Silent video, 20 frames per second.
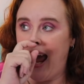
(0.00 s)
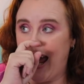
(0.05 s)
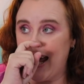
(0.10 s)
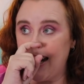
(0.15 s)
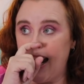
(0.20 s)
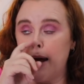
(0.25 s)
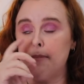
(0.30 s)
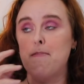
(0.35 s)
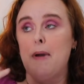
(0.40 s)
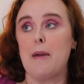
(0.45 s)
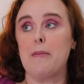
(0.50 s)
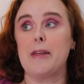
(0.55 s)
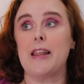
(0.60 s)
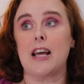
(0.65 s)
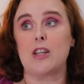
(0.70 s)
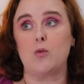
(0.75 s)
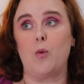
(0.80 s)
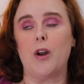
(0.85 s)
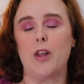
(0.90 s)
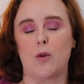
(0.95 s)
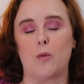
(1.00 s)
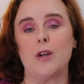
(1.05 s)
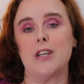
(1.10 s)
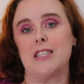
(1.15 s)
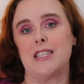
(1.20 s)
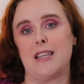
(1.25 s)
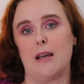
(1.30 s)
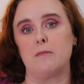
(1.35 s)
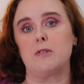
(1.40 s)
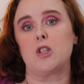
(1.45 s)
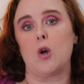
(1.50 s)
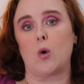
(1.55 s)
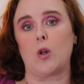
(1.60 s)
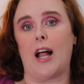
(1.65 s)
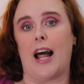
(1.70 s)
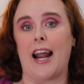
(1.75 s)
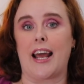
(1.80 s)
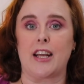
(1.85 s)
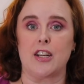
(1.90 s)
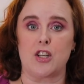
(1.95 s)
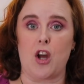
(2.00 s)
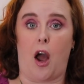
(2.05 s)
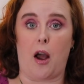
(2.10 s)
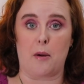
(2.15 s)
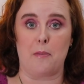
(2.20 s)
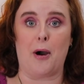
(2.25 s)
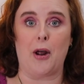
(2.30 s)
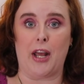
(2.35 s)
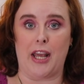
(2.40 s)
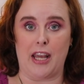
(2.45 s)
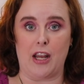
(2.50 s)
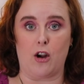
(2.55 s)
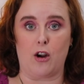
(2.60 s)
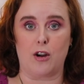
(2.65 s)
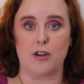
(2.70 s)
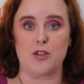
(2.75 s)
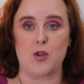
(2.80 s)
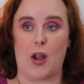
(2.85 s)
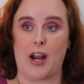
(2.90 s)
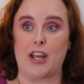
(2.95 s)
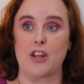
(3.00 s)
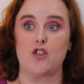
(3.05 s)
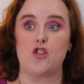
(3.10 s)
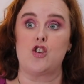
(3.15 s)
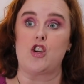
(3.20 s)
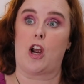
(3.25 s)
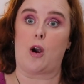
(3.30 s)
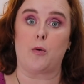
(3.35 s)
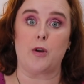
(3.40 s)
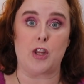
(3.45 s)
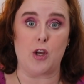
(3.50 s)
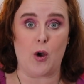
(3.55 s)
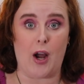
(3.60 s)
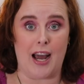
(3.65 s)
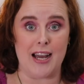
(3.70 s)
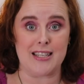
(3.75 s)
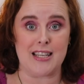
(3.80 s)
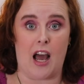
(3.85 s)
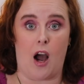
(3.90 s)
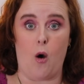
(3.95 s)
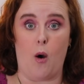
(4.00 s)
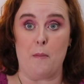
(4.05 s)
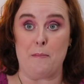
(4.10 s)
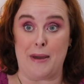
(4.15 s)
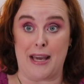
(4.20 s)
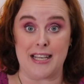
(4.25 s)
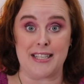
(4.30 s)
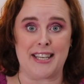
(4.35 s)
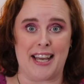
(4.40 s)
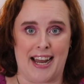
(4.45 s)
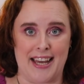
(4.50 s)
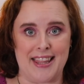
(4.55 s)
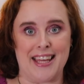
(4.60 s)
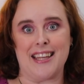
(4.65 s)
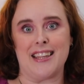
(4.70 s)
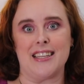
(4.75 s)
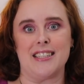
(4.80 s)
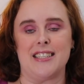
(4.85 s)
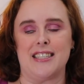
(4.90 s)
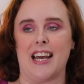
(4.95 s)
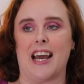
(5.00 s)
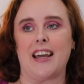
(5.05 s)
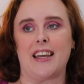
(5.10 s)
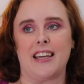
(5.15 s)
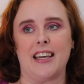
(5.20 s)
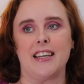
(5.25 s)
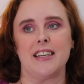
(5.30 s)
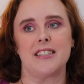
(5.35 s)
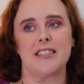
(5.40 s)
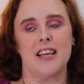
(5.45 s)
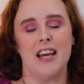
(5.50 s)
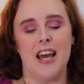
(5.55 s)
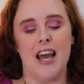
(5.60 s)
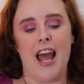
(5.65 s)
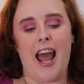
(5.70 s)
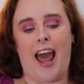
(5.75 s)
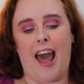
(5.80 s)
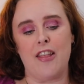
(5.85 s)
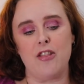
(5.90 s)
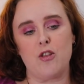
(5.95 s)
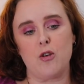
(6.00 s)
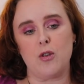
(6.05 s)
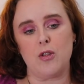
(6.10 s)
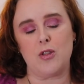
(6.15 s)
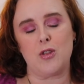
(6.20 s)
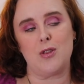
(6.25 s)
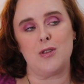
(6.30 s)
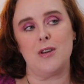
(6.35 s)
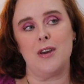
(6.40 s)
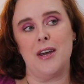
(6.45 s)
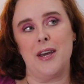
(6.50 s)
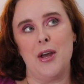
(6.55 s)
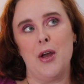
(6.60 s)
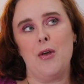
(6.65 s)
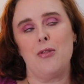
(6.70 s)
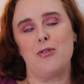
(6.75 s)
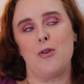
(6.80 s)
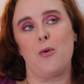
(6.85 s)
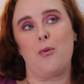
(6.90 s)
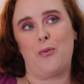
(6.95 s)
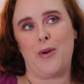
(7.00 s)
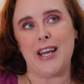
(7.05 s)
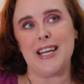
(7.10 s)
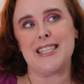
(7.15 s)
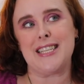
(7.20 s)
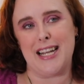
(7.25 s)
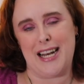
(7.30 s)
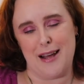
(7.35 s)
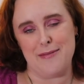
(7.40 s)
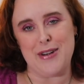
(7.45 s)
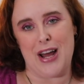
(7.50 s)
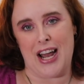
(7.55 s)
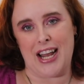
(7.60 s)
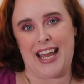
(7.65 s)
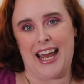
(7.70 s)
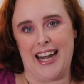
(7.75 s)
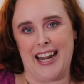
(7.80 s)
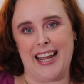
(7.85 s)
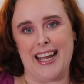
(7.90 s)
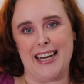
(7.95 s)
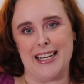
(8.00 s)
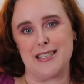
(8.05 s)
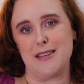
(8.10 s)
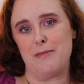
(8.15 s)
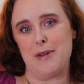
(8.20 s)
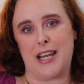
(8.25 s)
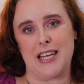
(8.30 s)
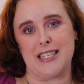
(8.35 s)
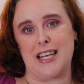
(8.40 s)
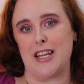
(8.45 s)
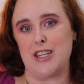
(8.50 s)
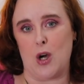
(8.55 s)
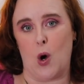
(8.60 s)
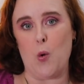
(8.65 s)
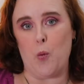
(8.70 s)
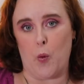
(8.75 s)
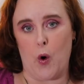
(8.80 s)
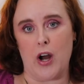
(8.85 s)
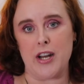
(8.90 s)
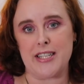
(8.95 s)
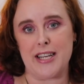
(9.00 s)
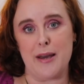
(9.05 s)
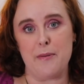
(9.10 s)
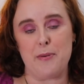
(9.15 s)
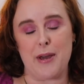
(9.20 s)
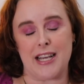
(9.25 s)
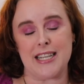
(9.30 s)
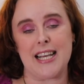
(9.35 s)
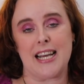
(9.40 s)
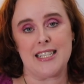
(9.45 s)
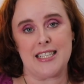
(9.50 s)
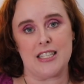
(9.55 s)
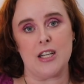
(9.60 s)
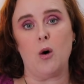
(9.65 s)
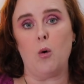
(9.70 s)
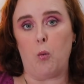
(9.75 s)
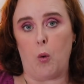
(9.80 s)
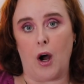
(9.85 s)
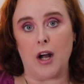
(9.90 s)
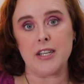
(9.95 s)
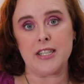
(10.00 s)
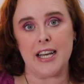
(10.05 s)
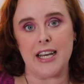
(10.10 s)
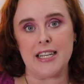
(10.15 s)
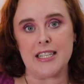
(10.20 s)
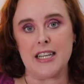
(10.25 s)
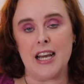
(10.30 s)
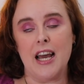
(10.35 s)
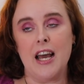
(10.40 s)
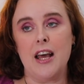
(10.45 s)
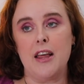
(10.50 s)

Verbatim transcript: And, and maybe that's one of the reasons I'm so glad I can talk about it here, so that I can share with you guys how amazing I think this deck is. And the, the reason I'm not getting it isn't because I don't want it, because I still want it.